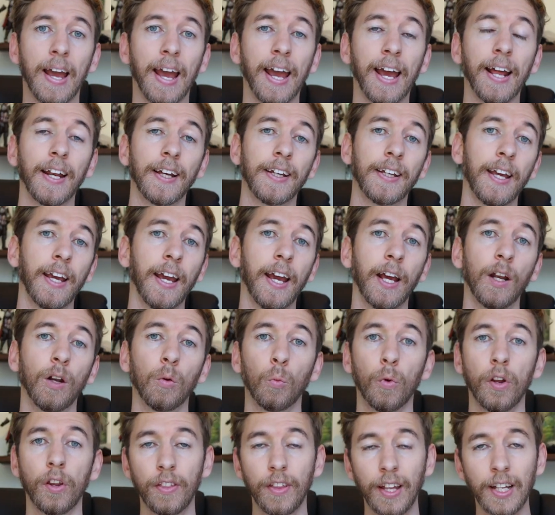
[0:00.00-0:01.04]
And
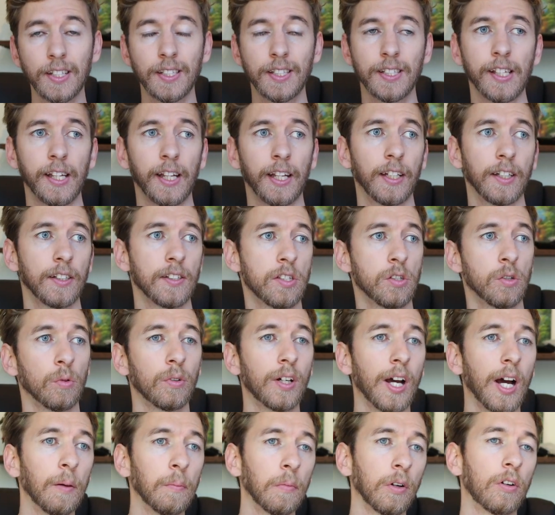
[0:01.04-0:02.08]
again, with these things, you'll
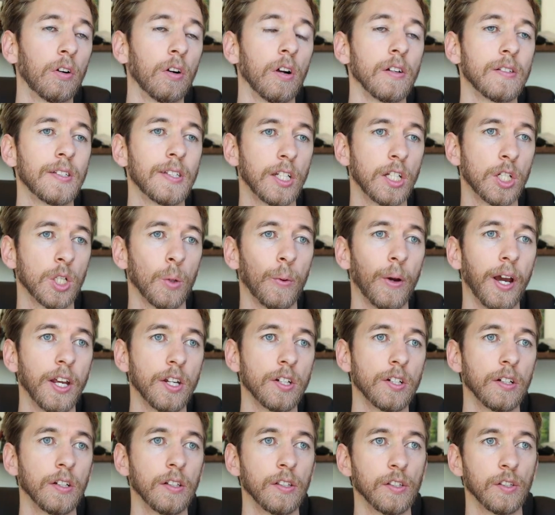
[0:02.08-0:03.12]
come across
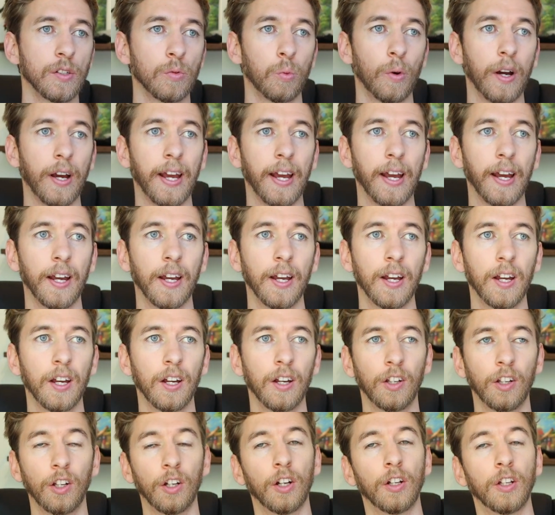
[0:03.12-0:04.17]
situations where,
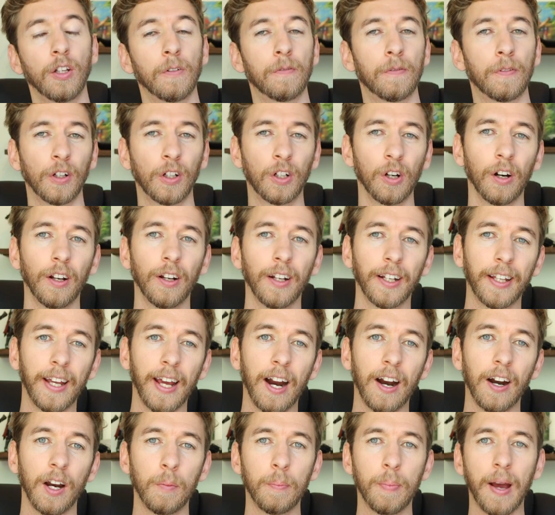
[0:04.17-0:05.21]
you know, you've forgotten a
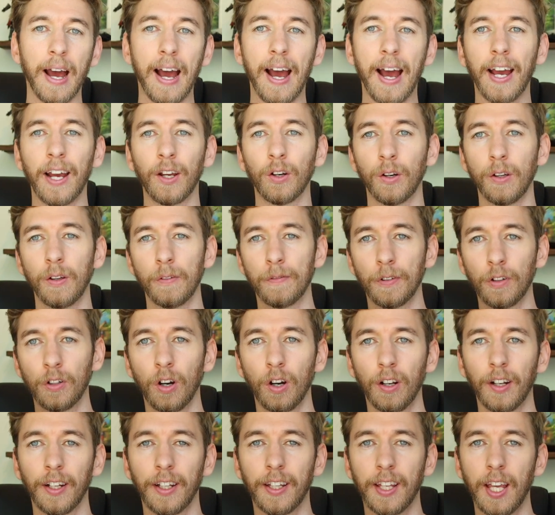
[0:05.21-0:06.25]
carry bag or you've
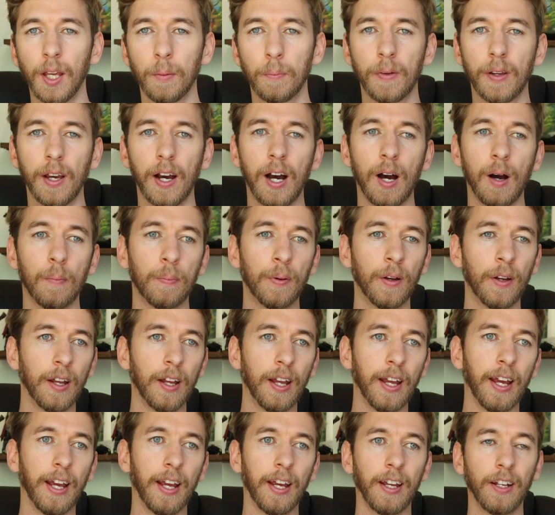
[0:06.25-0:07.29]
forgotten a keep cup
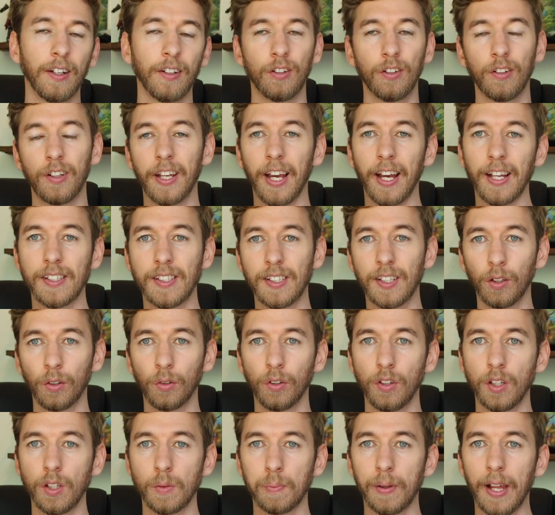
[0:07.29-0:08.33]
and you get
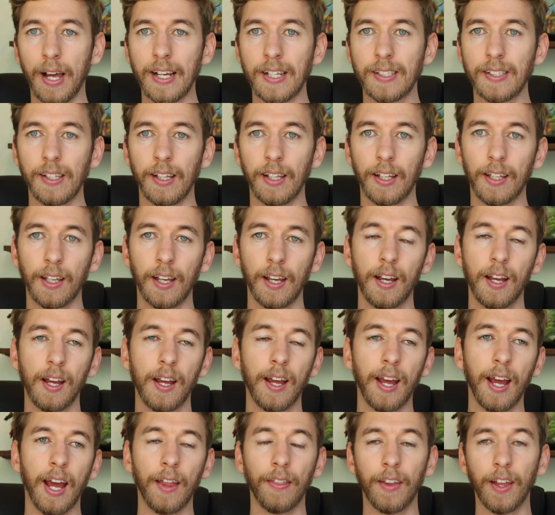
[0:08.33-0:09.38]
single-use plastic,
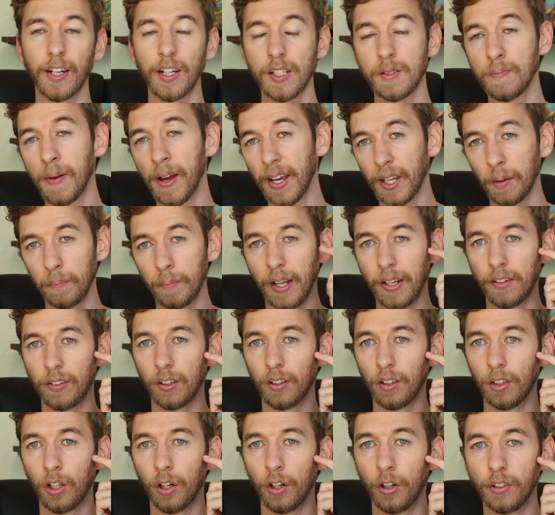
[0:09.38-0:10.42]
and then just make a
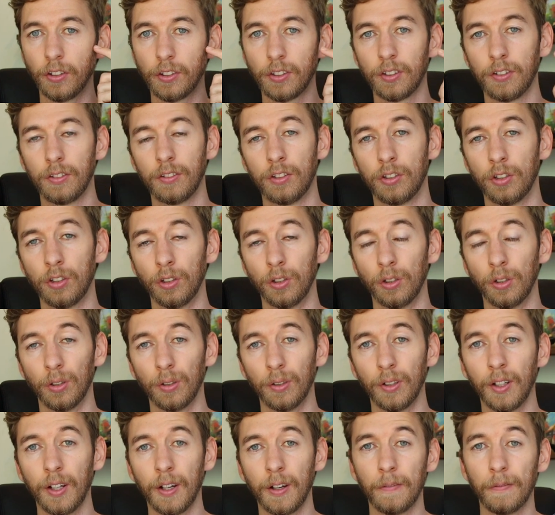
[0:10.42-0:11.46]
mental note
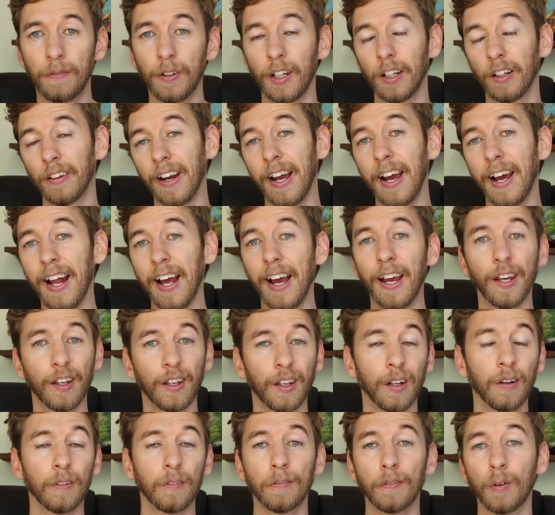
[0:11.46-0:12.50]
to figure out how you
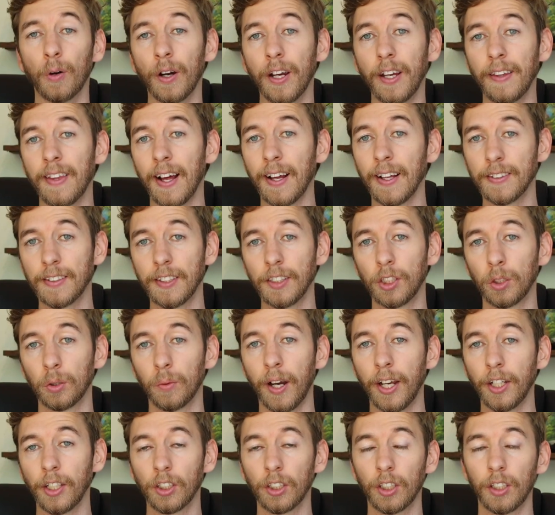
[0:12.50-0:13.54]
can avoid that
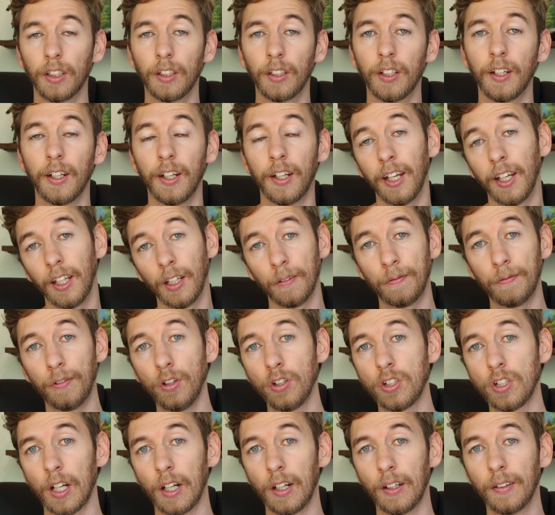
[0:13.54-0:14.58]
situation in the
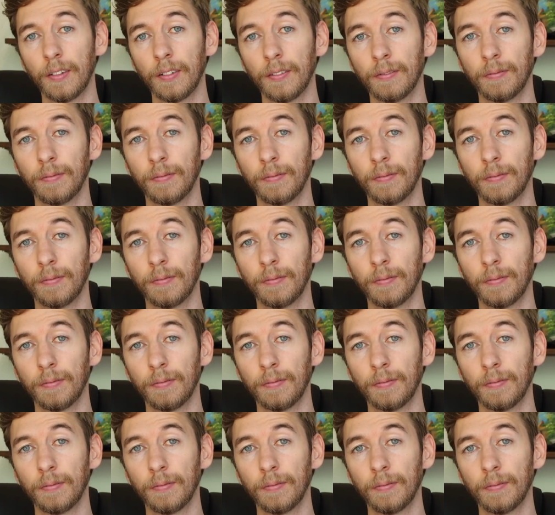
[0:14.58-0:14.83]
future.